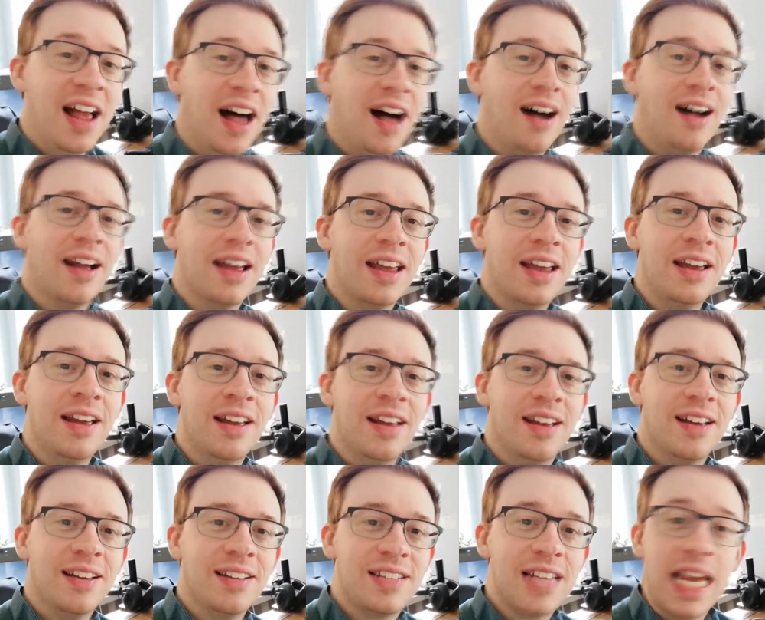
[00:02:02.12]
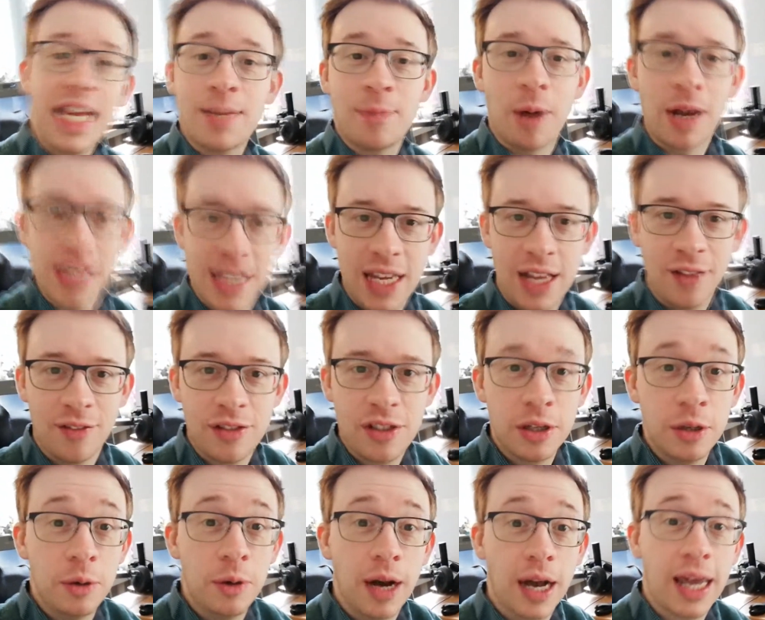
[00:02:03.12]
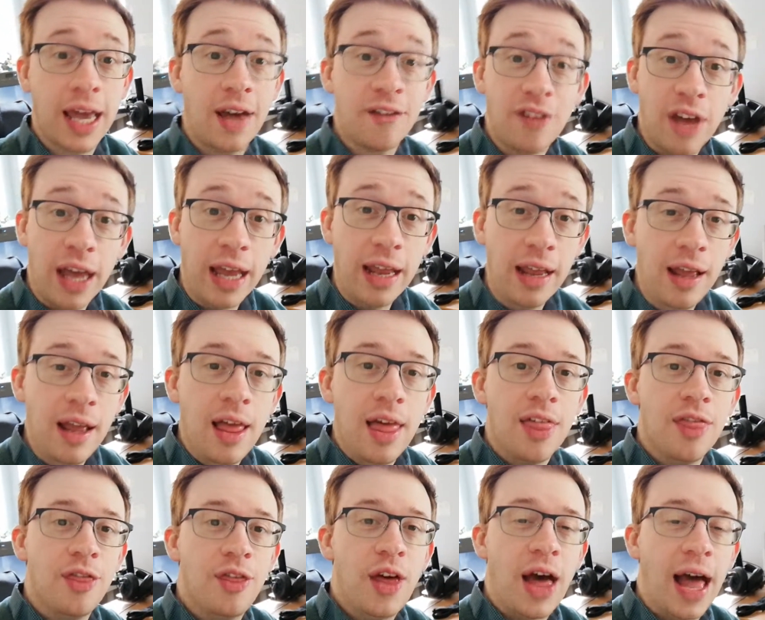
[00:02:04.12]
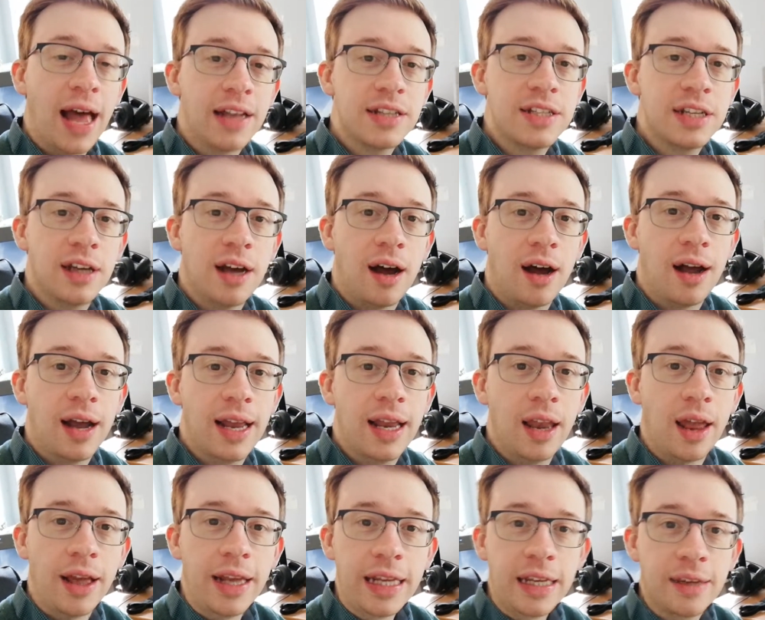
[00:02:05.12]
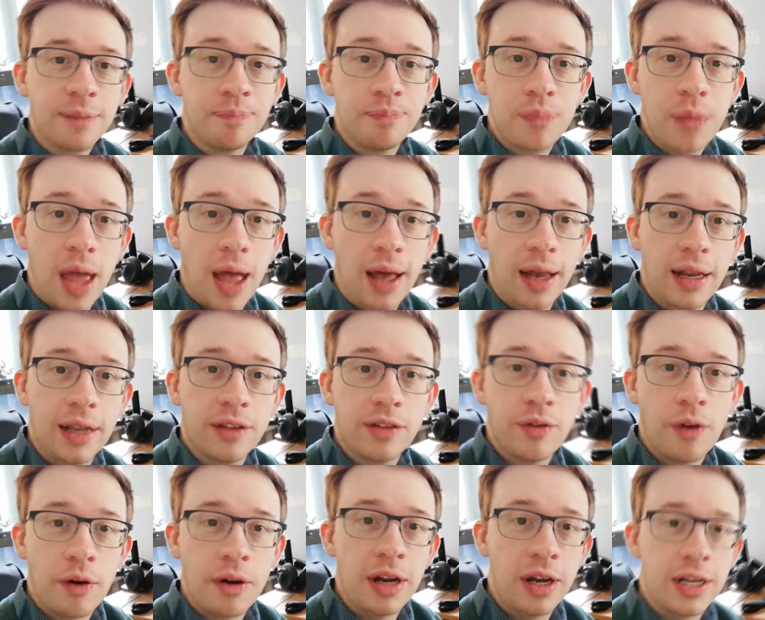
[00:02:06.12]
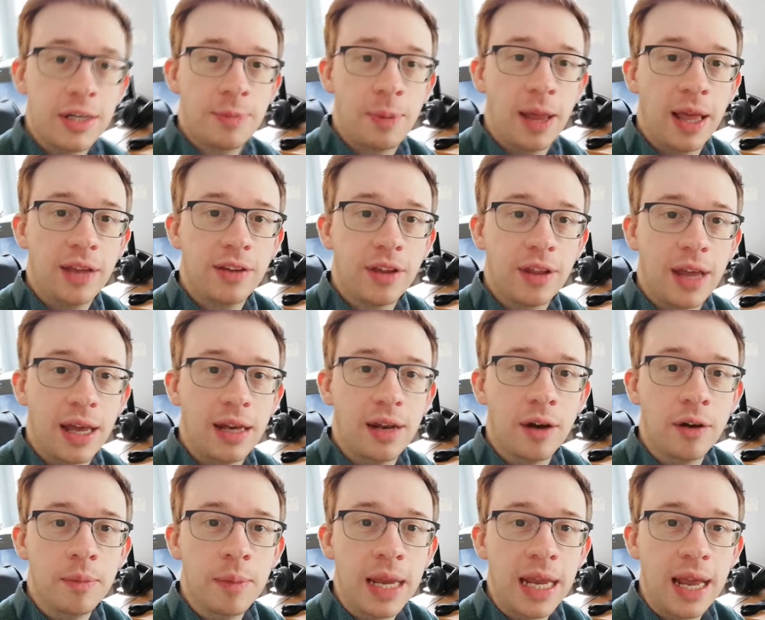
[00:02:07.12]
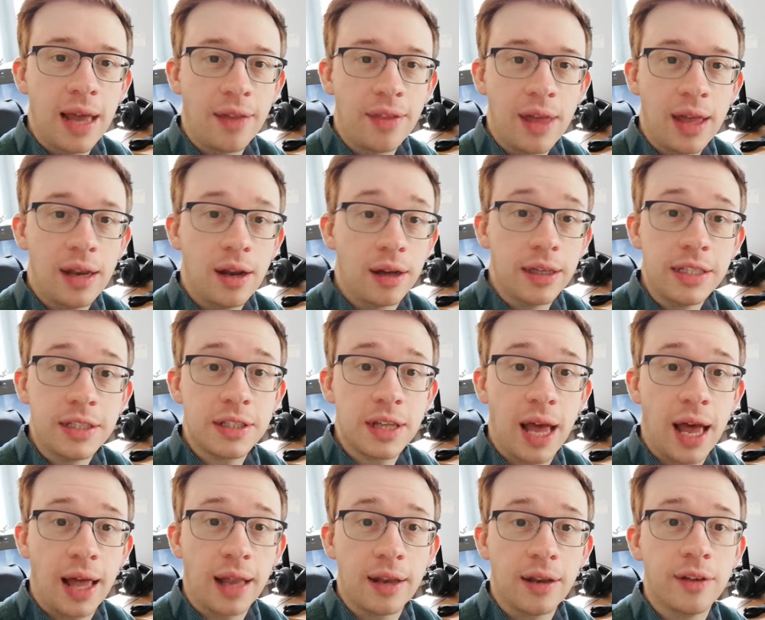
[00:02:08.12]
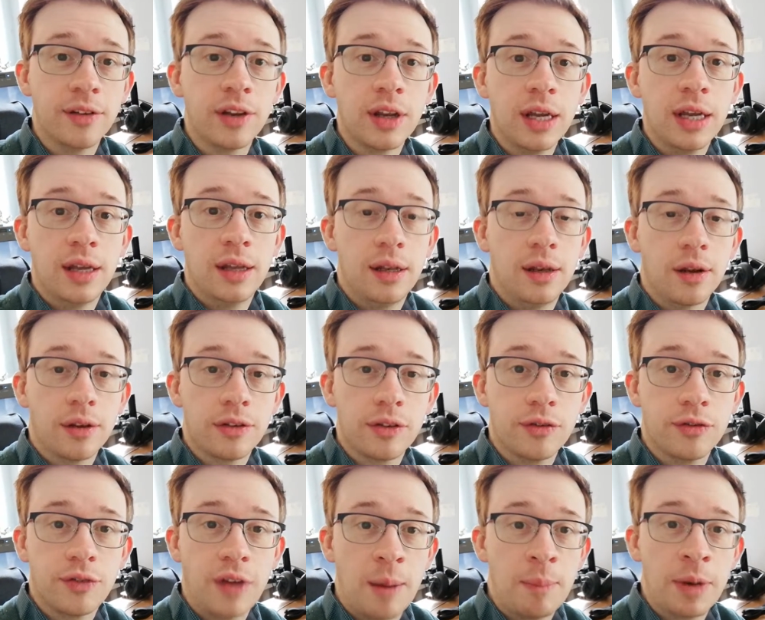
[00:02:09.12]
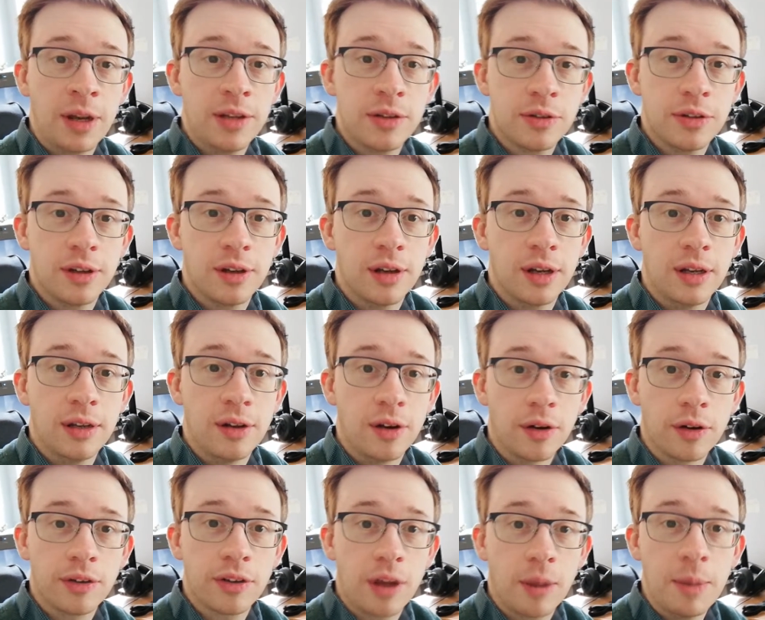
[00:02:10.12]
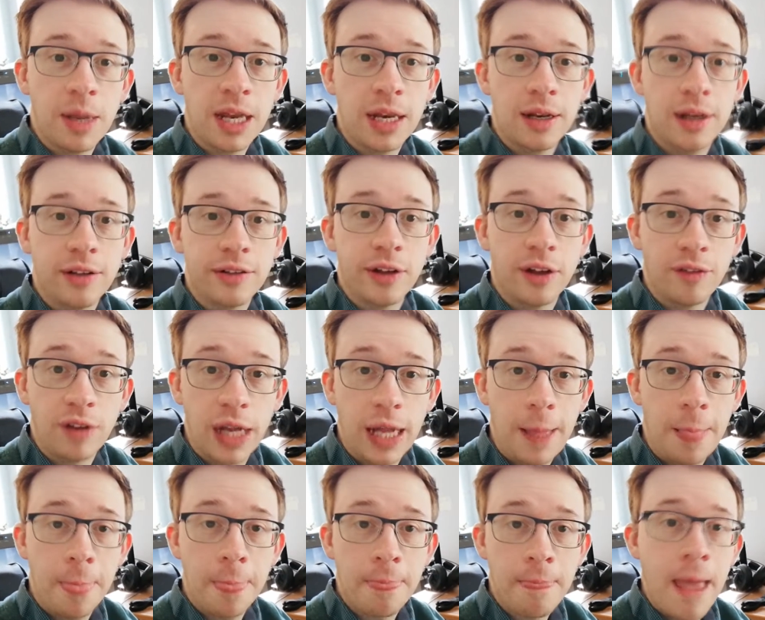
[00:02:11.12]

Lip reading: I take myself to a cafe that I like. And it's a very nice place, and they know me, and they're nice, and lots of families and dogs come in, and it's lovely.